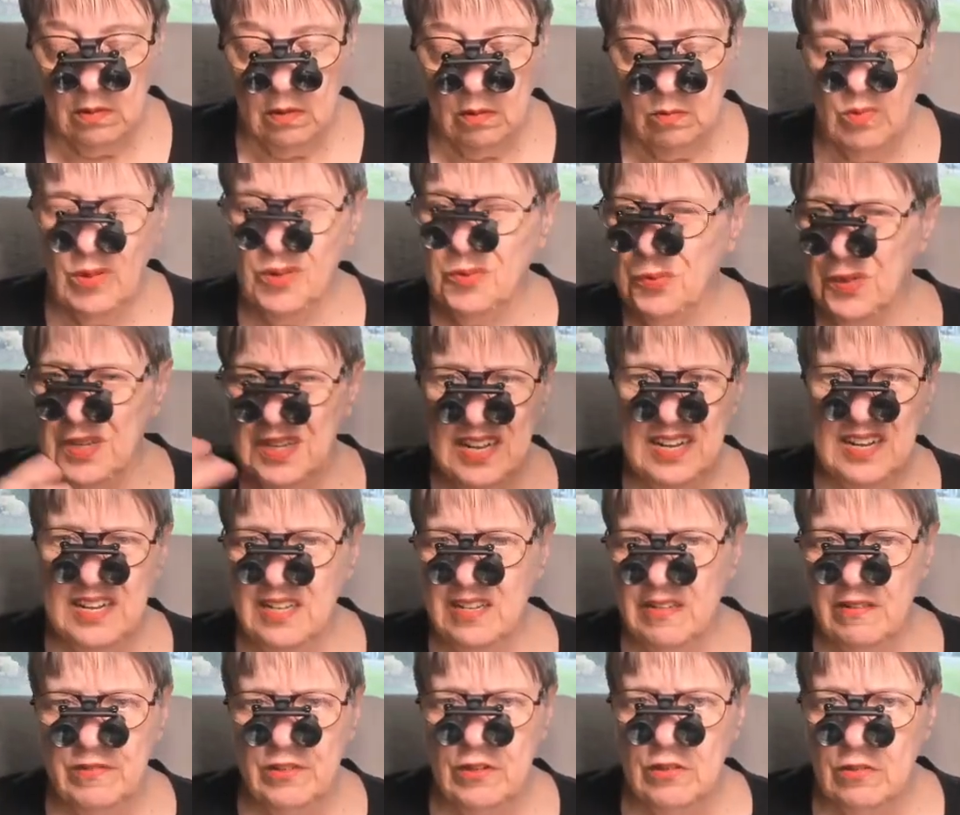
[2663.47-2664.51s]
What would any
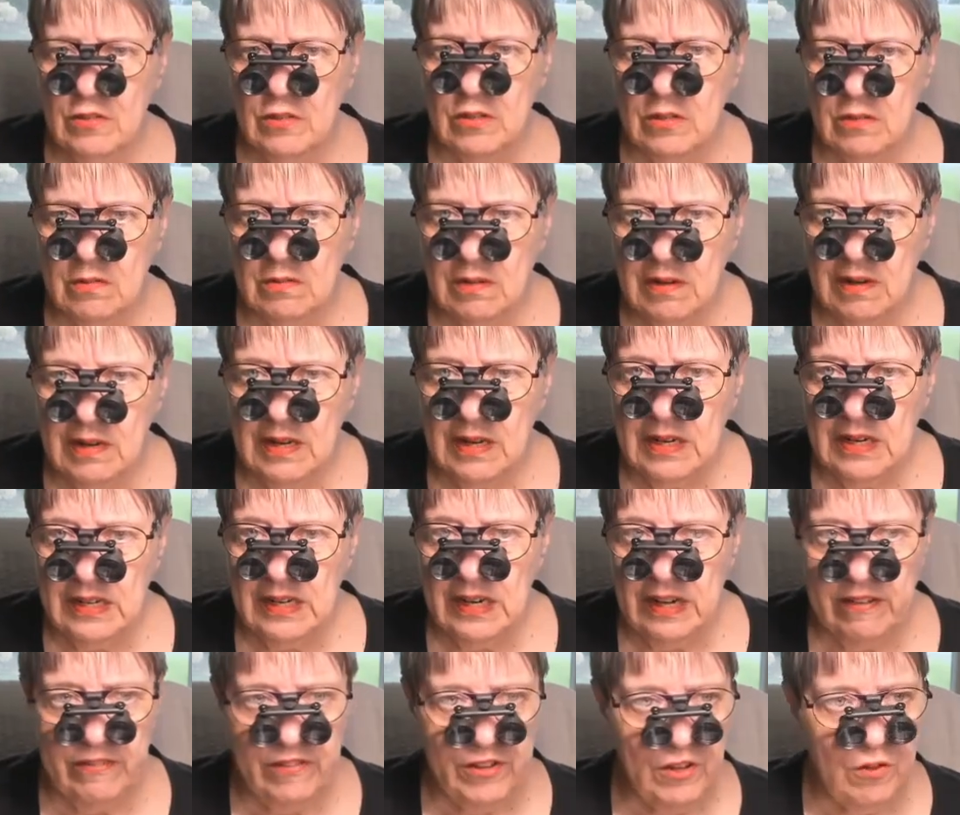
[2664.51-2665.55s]
of you do?
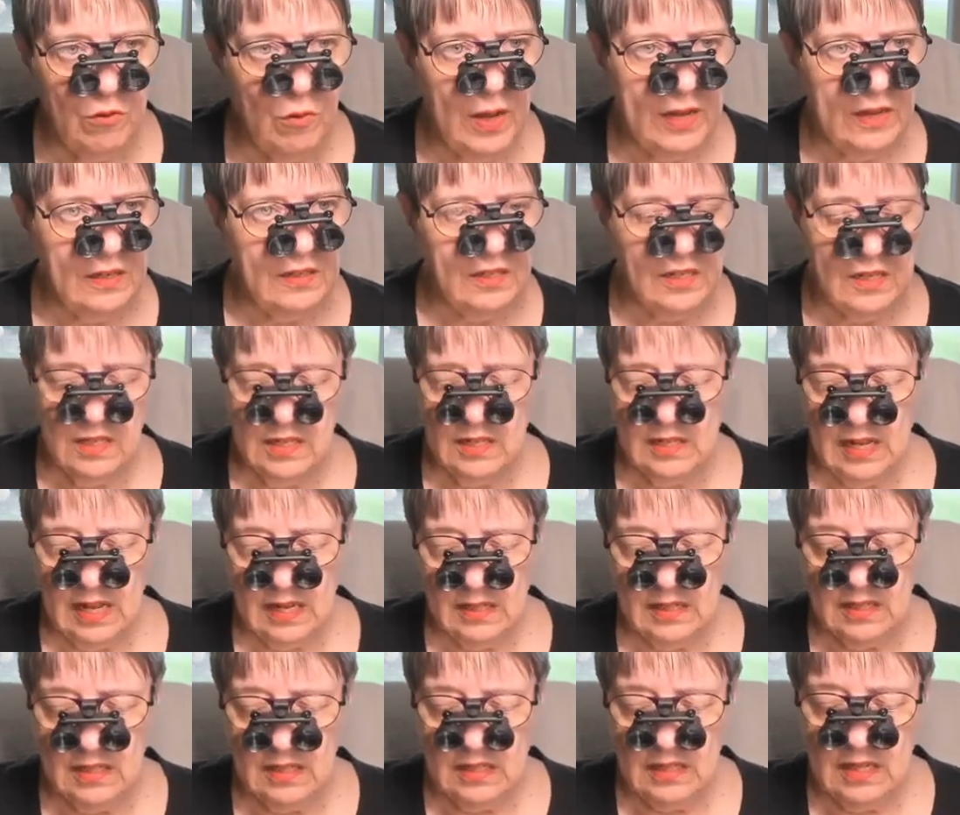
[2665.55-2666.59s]
If you went to the
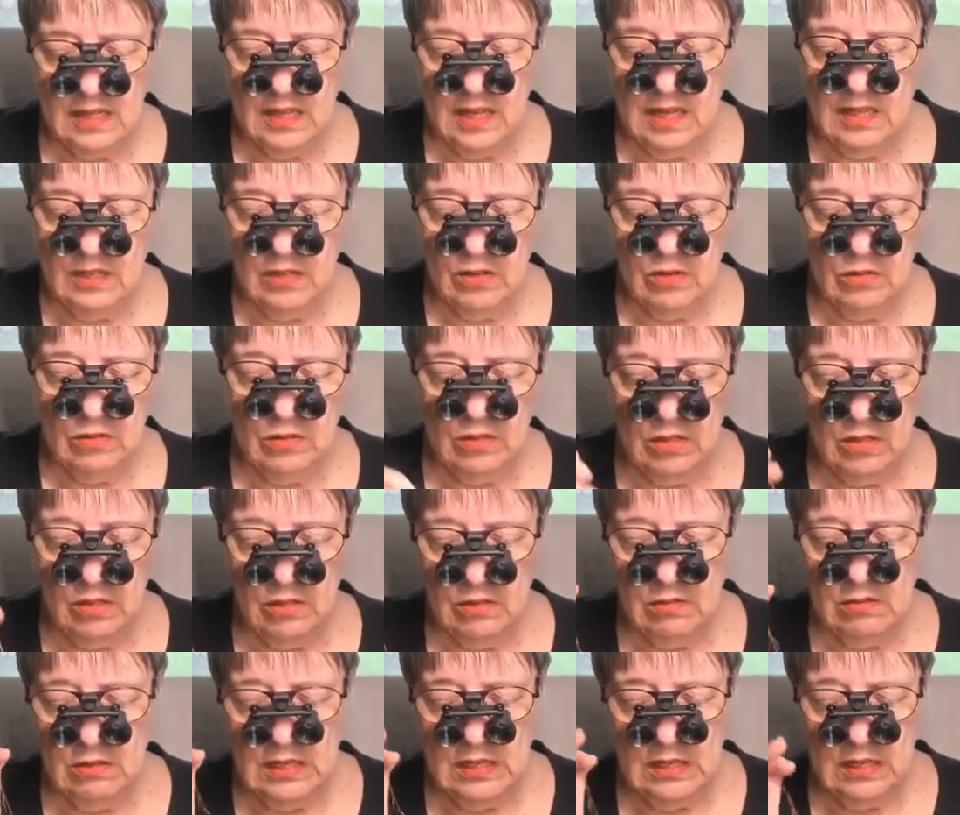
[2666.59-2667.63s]
dentist and they told you
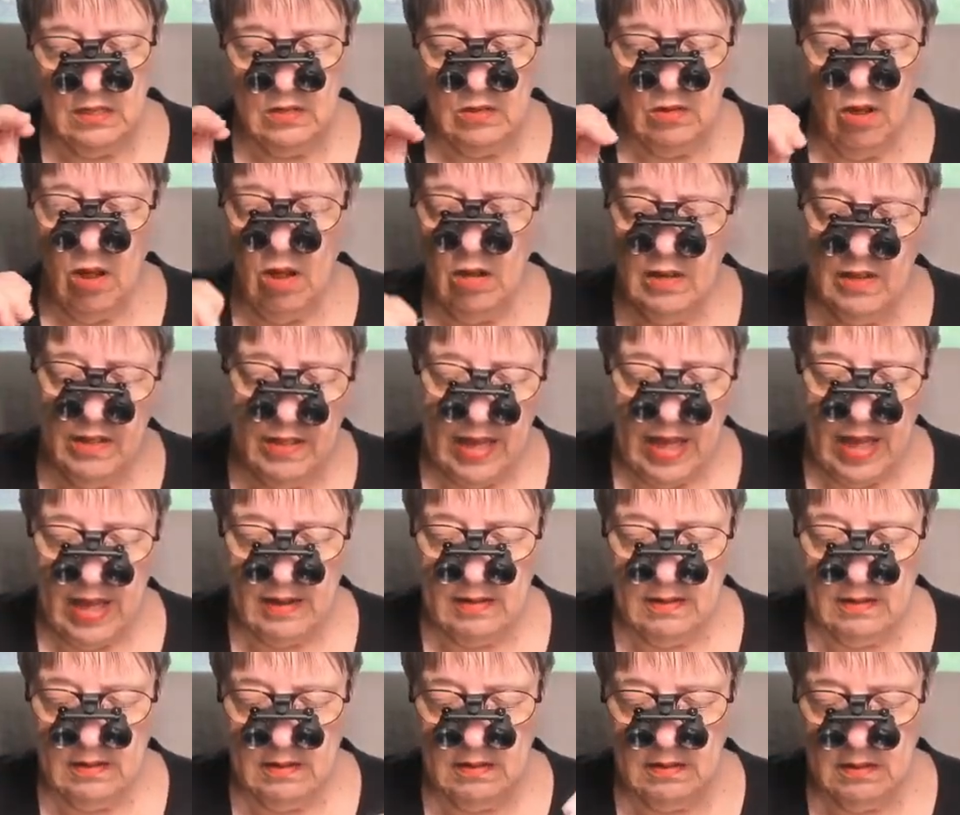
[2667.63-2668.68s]
you needed all of
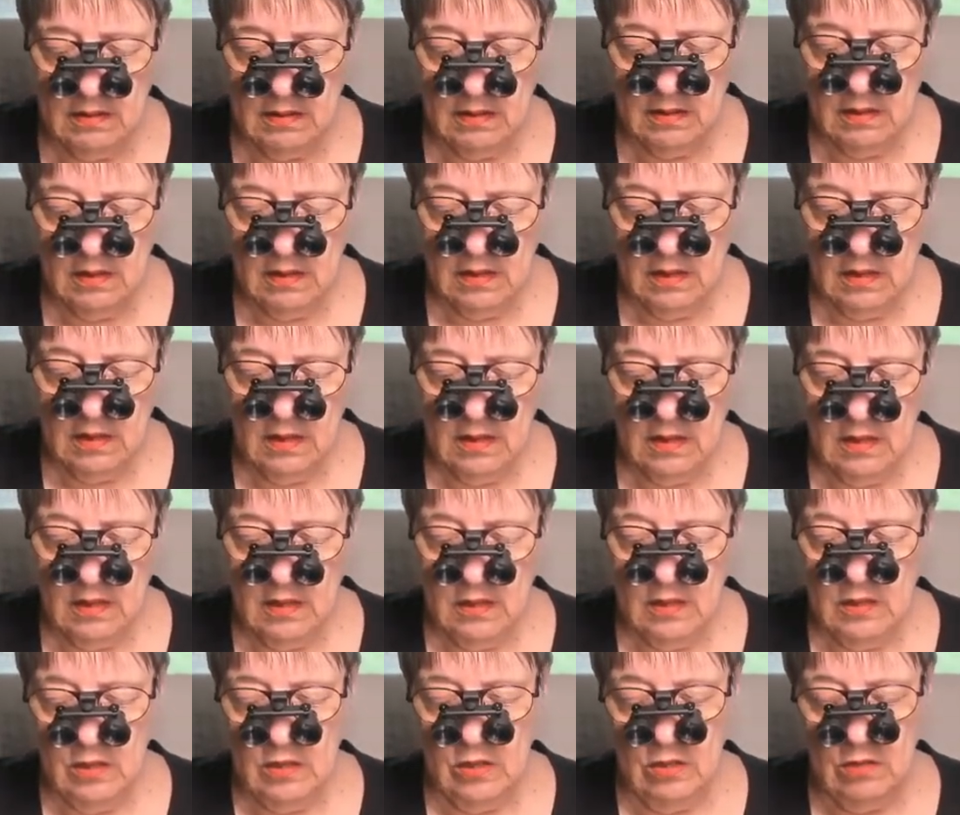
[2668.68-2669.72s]
that,
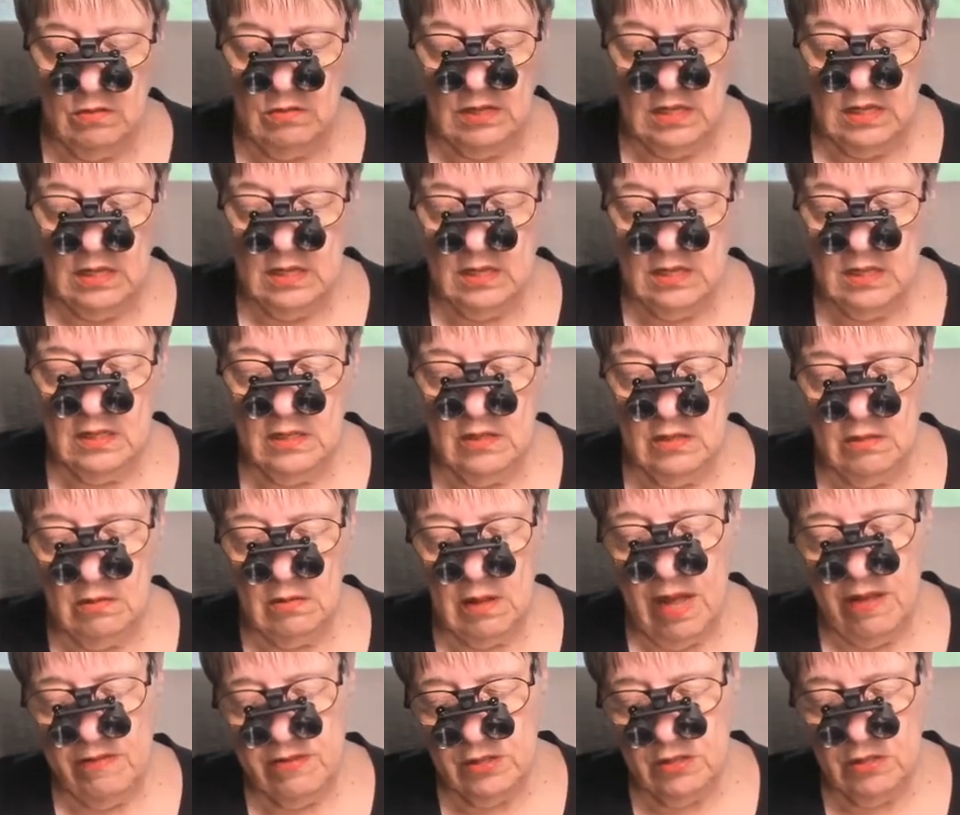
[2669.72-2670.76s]
you needed to
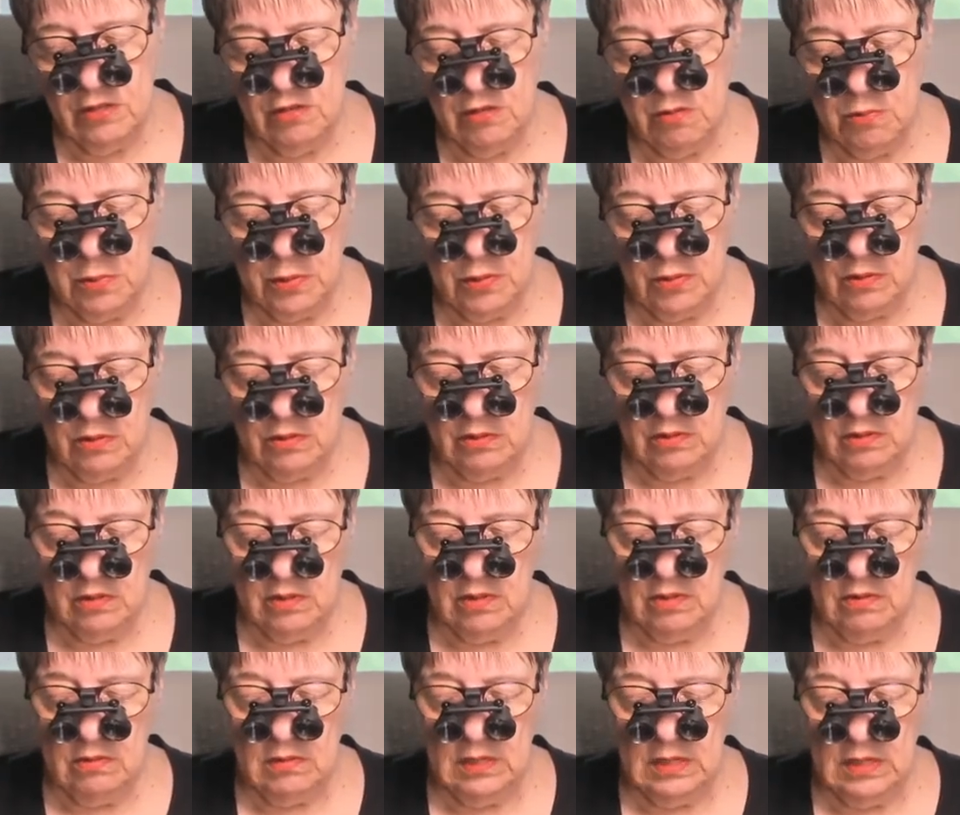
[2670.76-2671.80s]
have a tooth pulled,
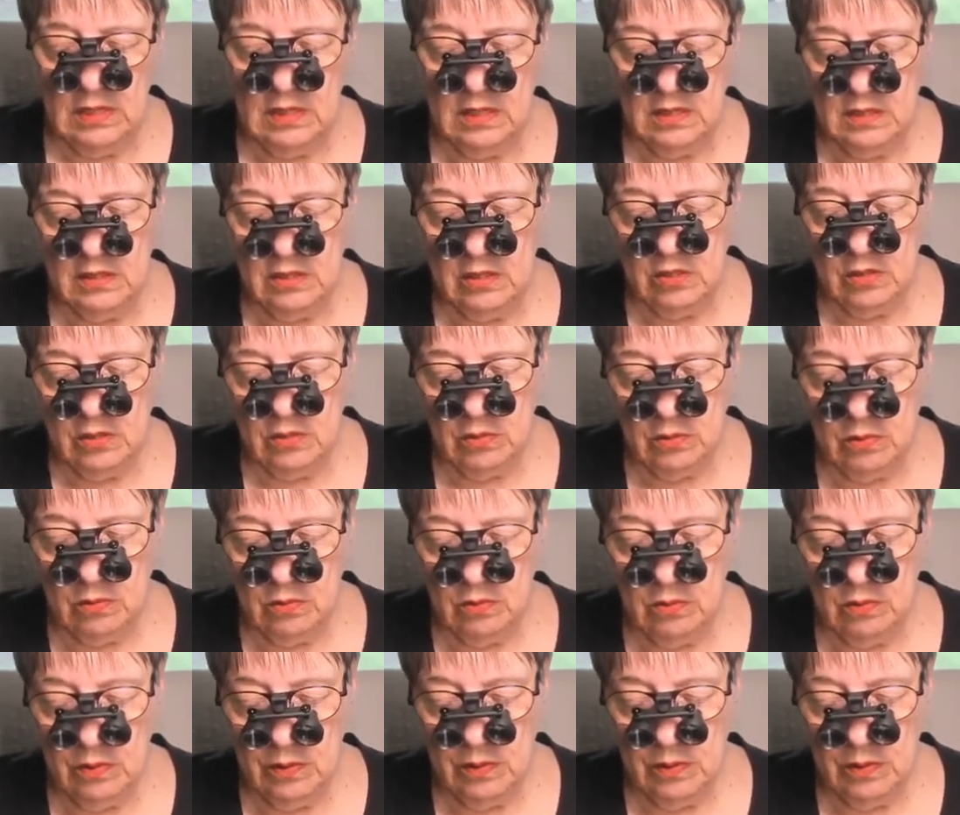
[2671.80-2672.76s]
you needed to